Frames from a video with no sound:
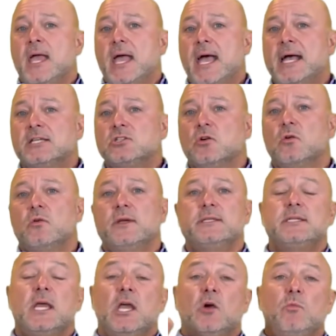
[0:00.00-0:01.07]
As
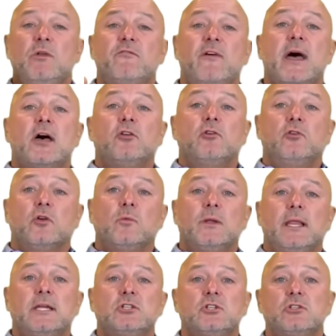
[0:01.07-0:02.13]
always, we value your
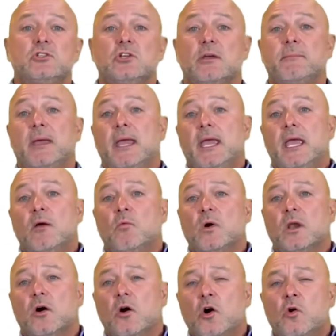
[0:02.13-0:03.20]
relationship and
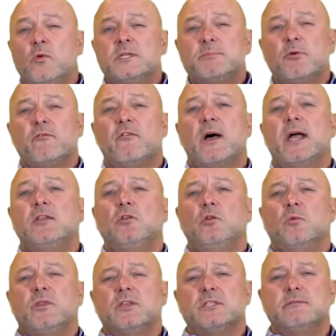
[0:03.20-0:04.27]
want to always provide
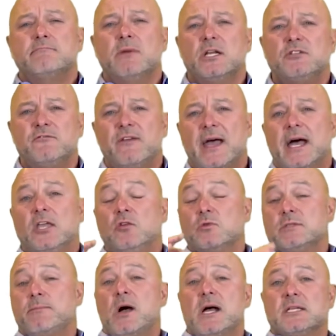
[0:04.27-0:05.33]
you with as much value
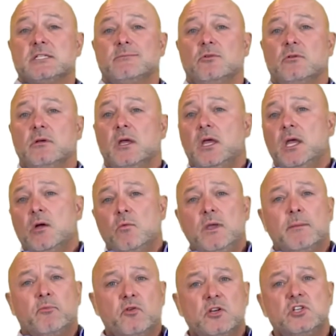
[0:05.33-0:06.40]
as possible.
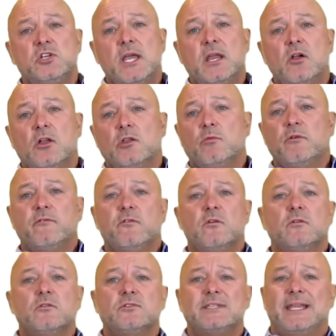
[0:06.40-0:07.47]
We appreciate all the
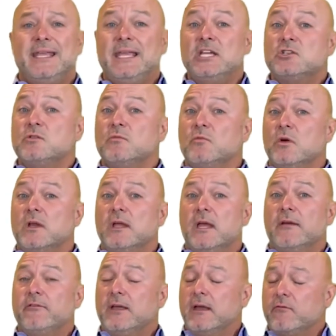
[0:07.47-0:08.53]
referrals that
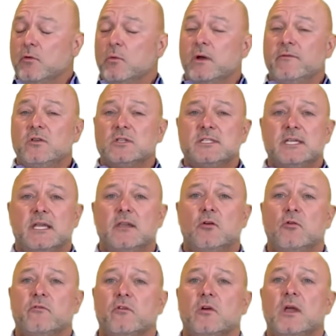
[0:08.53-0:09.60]
every one of you send
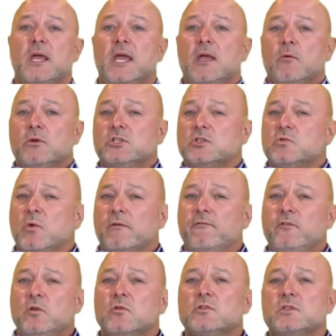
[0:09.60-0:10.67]
over, which is what
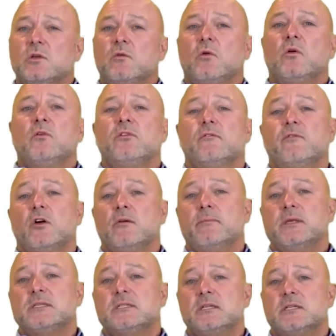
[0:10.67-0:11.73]
fuels the growth of our
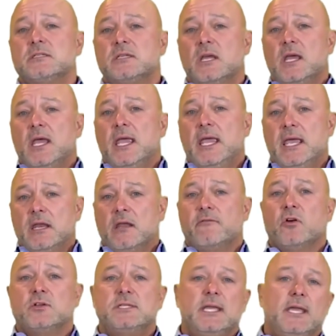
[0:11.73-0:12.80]
business and of
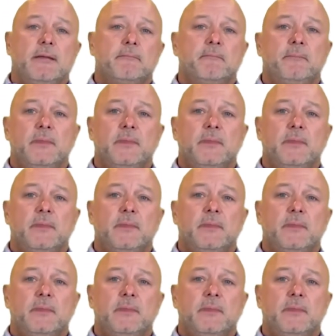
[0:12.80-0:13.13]
our team.